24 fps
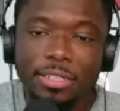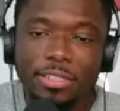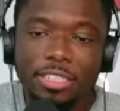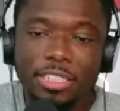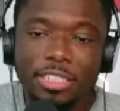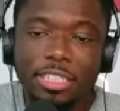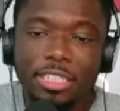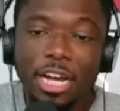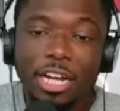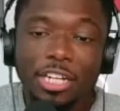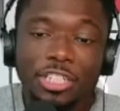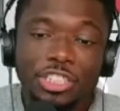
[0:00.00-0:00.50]

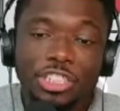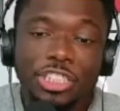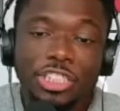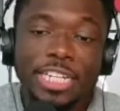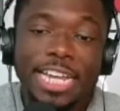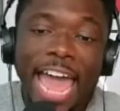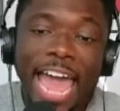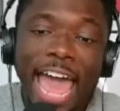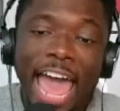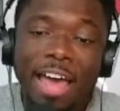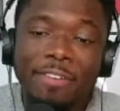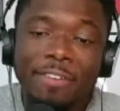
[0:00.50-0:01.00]
does yeah. she
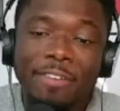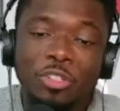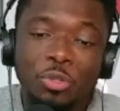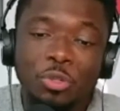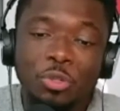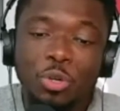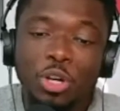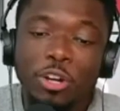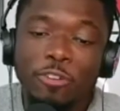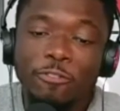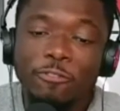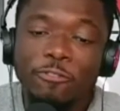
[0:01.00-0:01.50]
have to
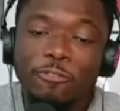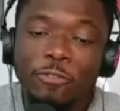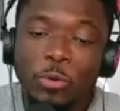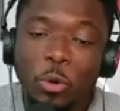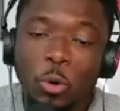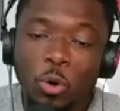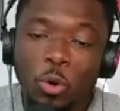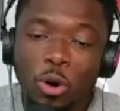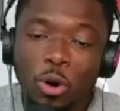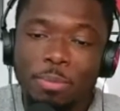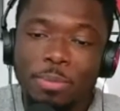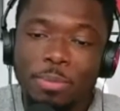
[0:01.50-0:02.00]

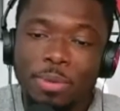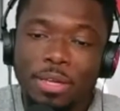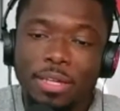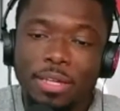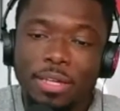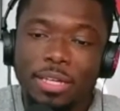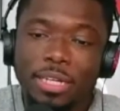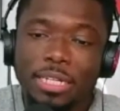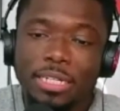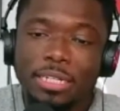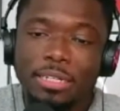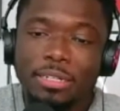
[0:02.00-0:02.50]
conform
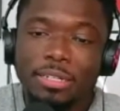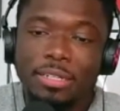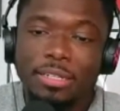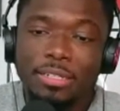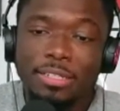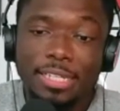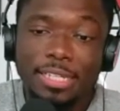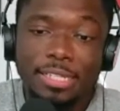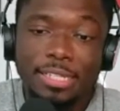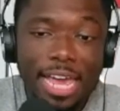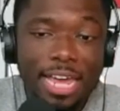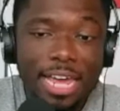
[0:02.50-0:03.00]
to
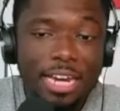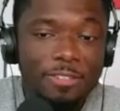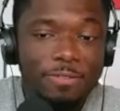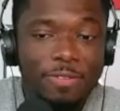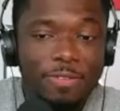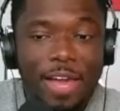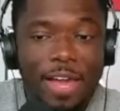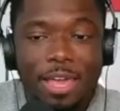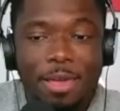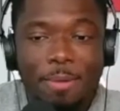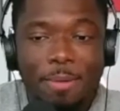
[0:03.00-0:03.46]
satisfy him?